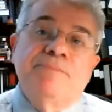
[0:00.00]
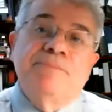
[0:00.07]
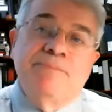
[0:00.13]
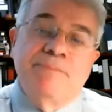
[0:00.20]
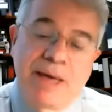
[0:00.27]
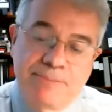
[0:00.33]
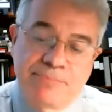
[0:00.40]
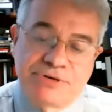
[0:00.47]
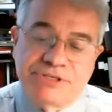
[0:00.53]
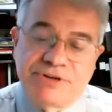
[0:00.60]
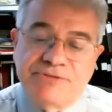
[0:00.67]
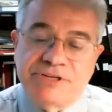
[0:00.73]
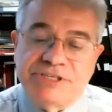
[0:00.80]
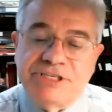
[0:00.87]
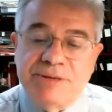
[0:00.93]
members of
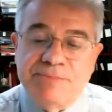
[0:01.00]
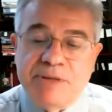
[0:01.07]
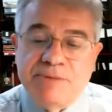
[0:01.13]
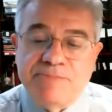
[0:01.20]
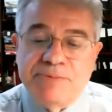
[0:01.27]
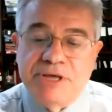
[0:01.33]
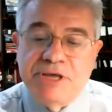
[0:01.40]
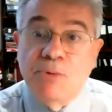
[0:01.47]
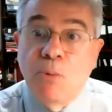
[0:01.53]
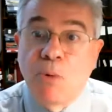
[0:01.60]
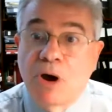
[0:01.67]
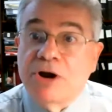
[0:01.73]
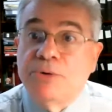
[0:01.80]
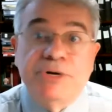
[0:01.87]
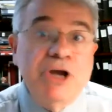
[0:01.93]
the TPP
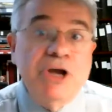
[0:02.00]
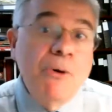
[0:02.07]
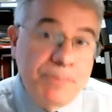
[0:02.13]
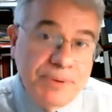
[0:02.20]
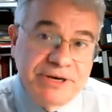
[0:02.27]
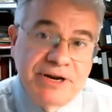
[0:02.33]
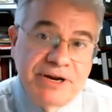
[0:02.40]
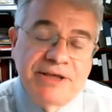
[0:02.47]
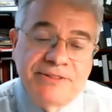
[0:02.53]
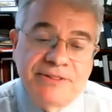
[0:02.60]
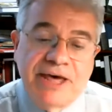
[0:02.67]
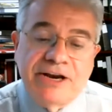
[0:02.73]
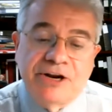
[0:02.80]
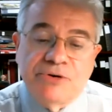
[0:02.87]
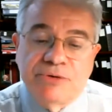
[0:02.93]
want to reopen
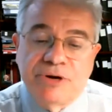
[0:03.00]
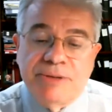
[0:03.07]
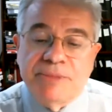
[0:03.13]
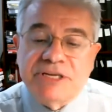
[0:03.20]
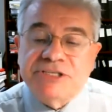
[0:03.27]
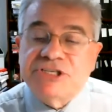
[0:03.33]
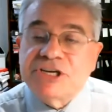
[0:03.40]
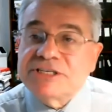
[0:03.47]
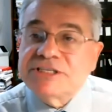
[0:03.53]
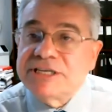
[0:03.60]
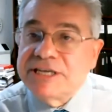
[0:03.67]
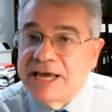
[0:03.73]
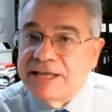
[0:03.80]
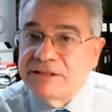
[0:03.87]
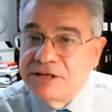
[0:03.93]
that agreement just to
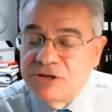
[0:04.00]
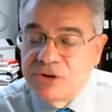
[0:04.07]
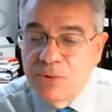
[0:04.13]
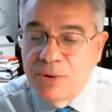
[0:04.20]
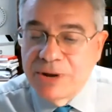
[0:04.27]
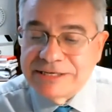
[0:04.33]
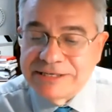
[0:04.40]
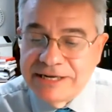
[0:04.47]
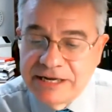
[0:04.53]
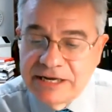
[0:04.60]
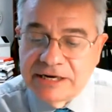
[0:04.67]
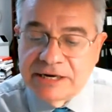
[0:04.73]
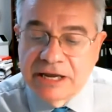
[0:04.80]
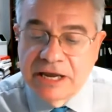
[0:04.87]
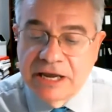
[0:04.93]
get the US in.